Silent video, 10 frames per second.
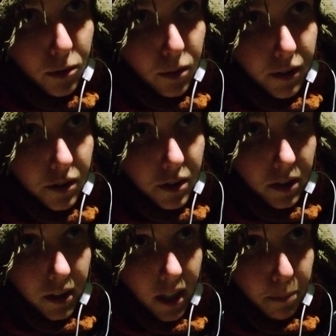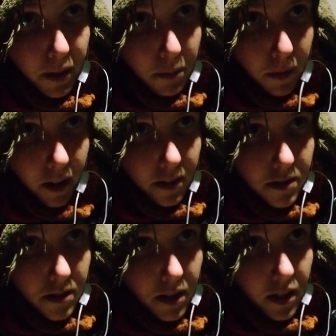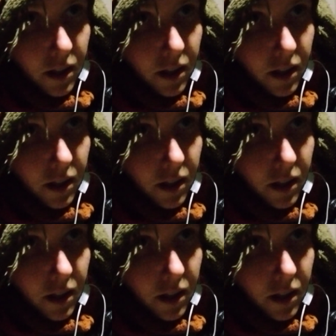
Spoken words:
into 108 bead malas